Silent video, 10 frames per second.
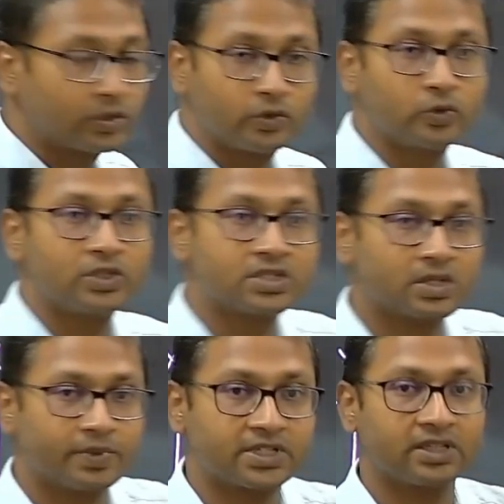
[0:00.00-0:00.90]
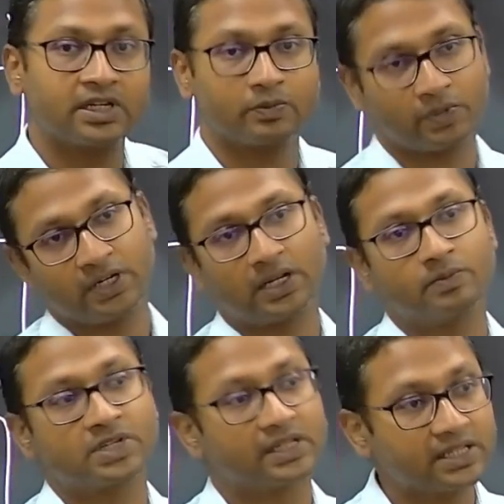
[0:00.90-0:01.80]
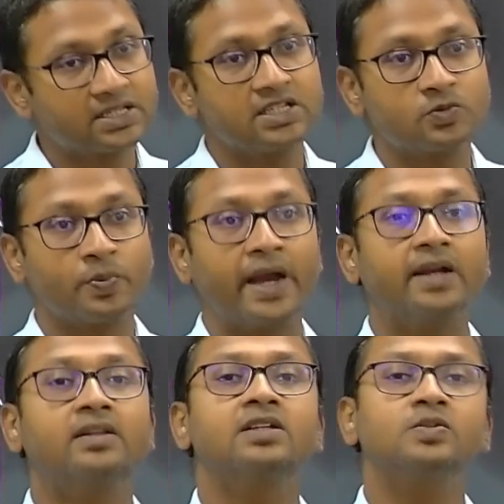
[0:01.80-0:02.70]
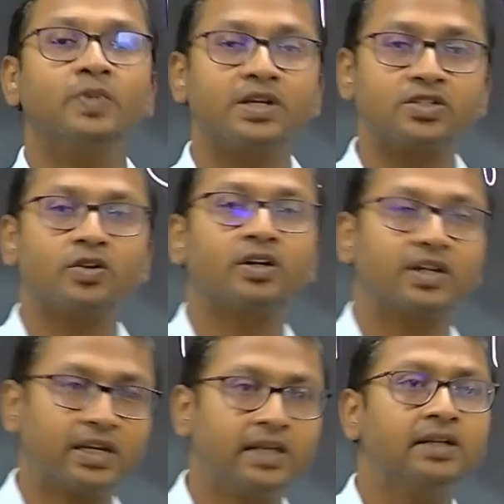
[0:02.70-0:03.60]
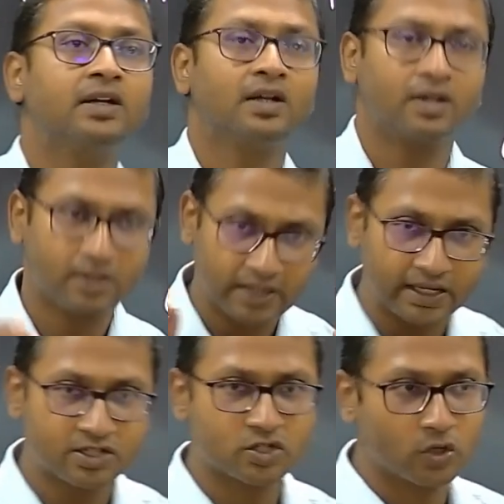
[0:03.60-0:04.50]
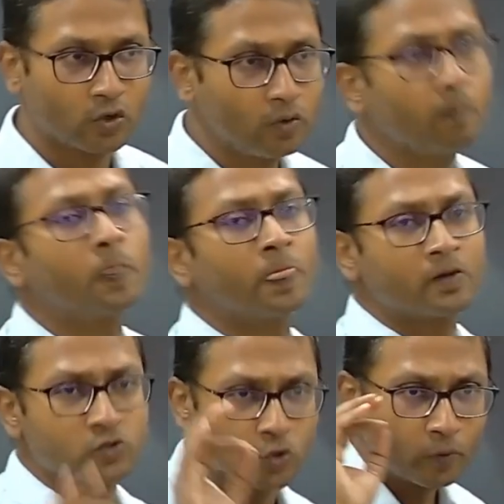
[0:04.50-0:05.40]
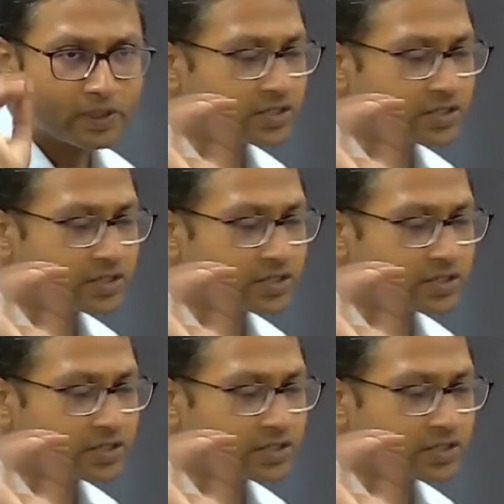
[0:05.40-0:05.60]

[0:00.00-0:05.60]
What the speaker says: do this summation that many times, and this is bad. This makes your training dead slow, so much